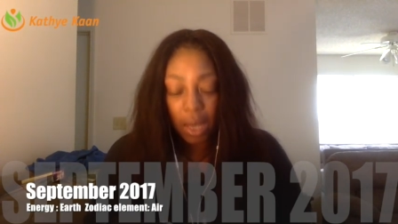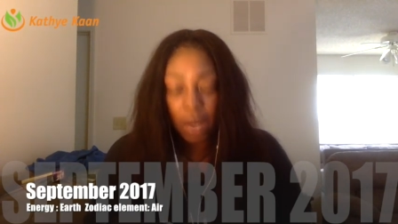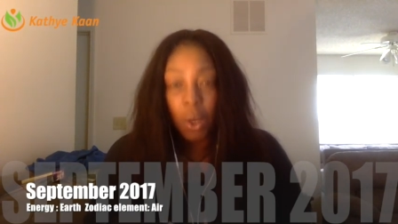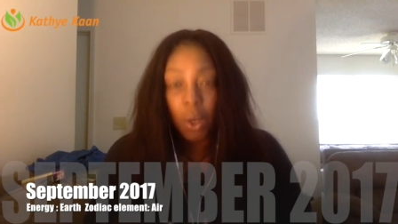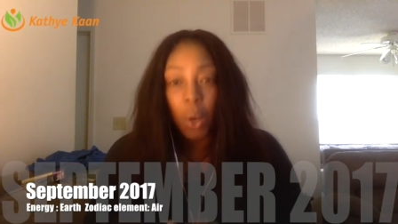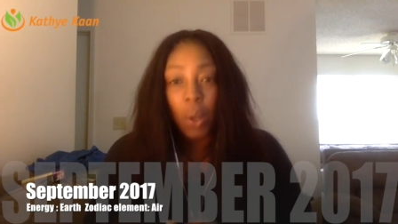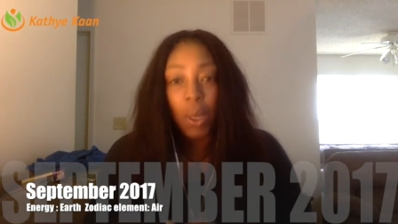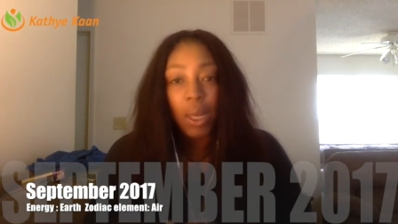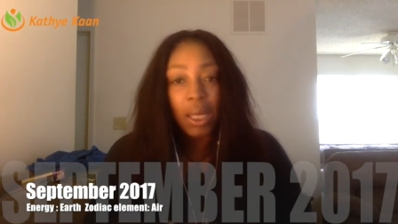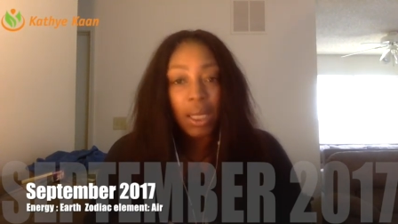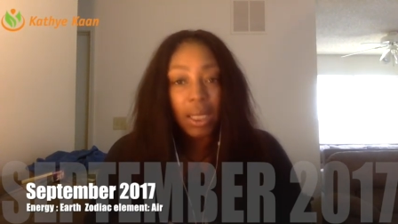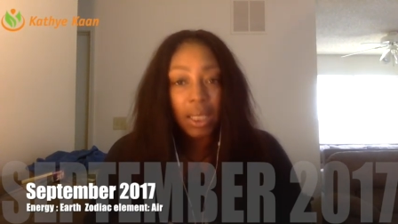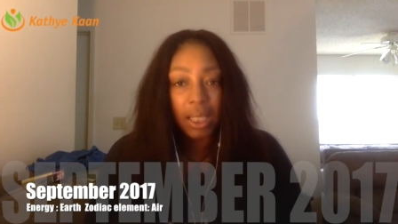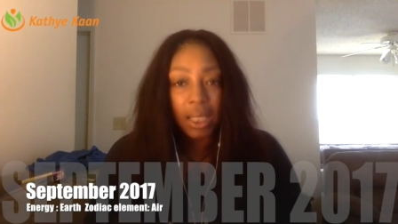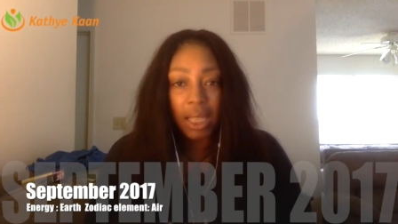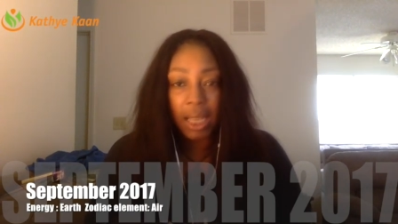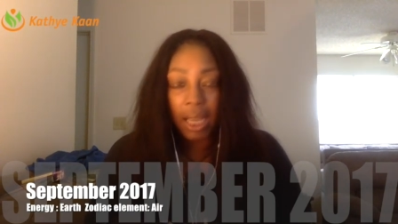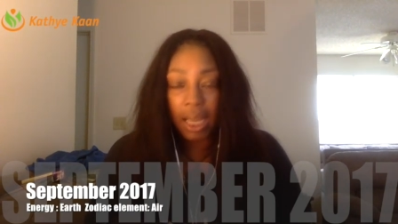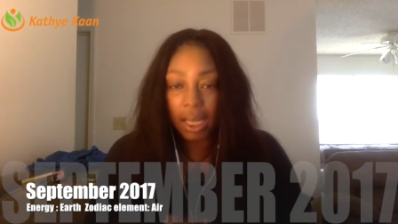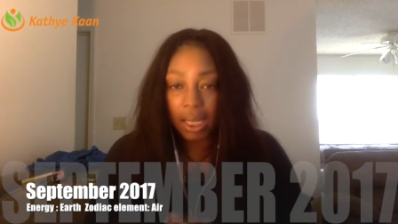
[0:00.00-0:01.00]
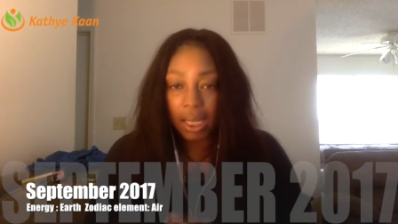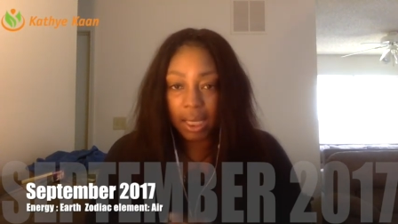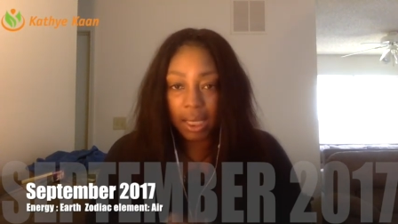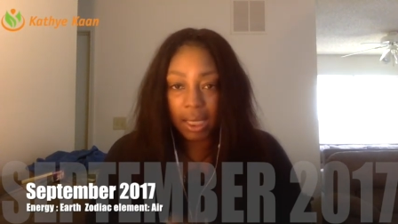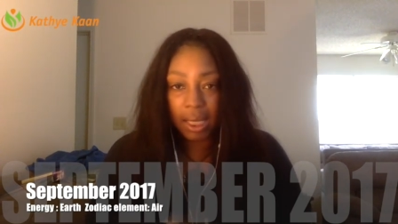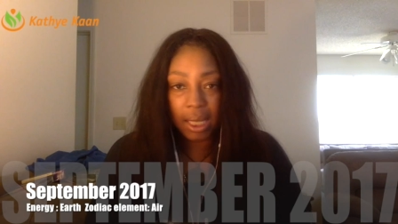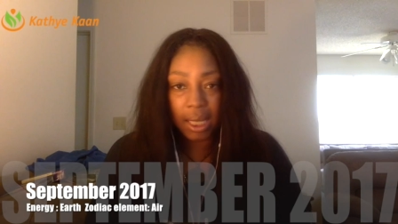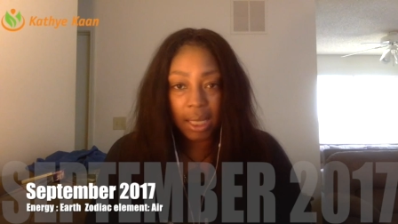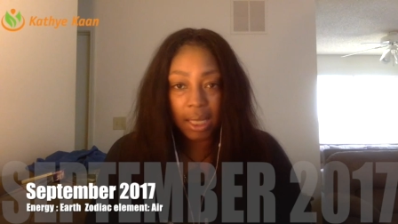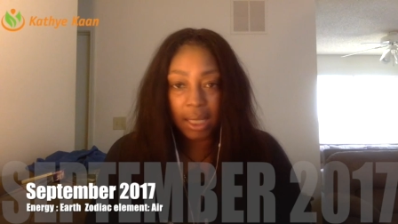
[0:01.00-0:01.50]
Loyalty
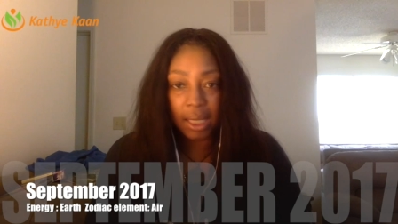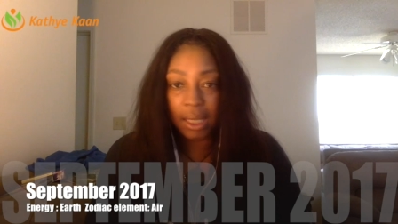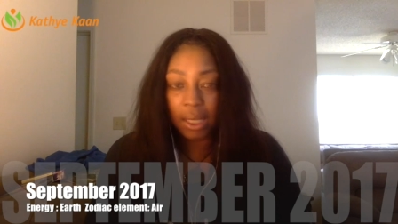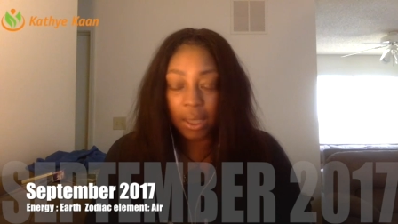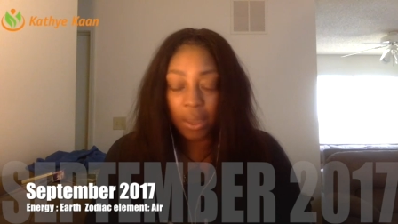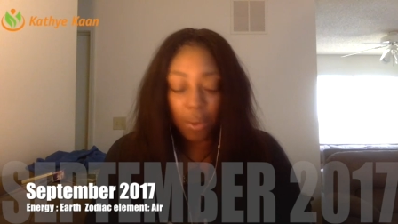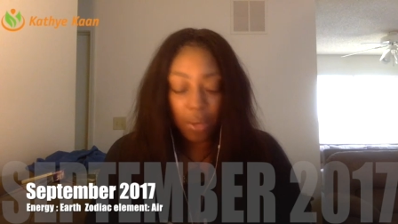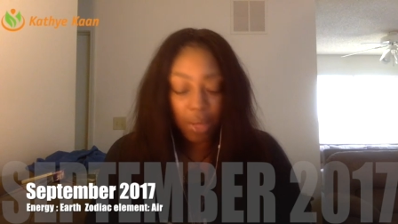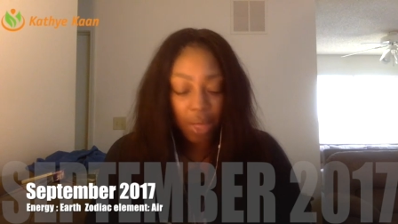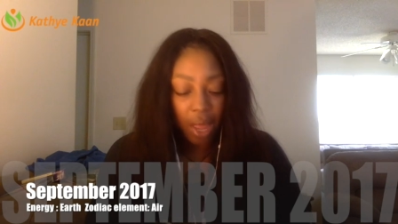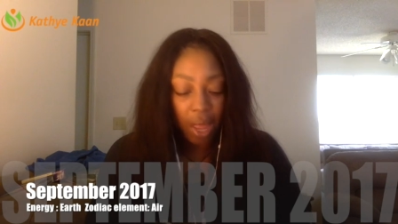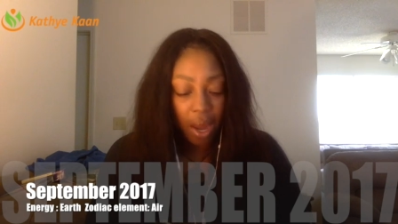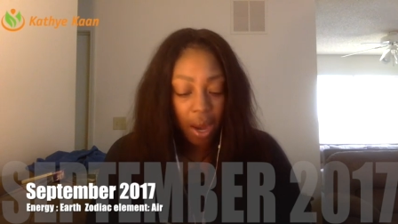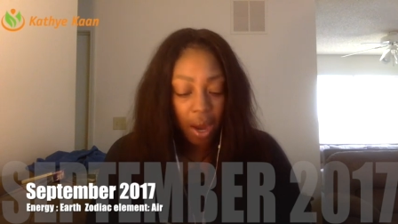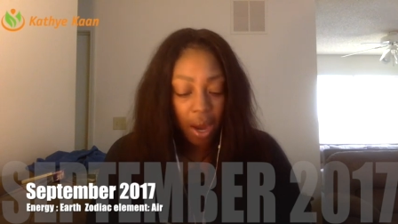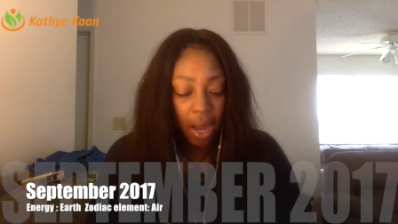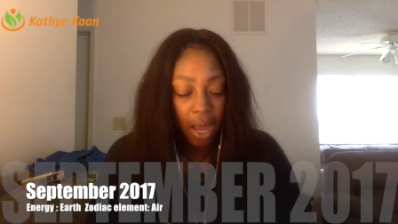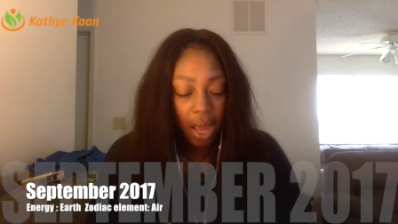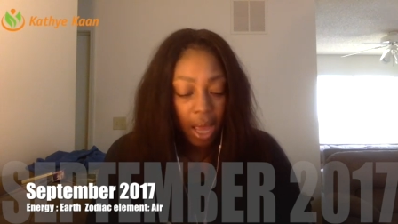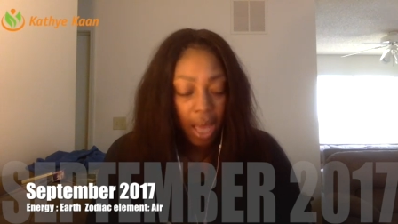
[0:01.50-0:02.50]
is so there.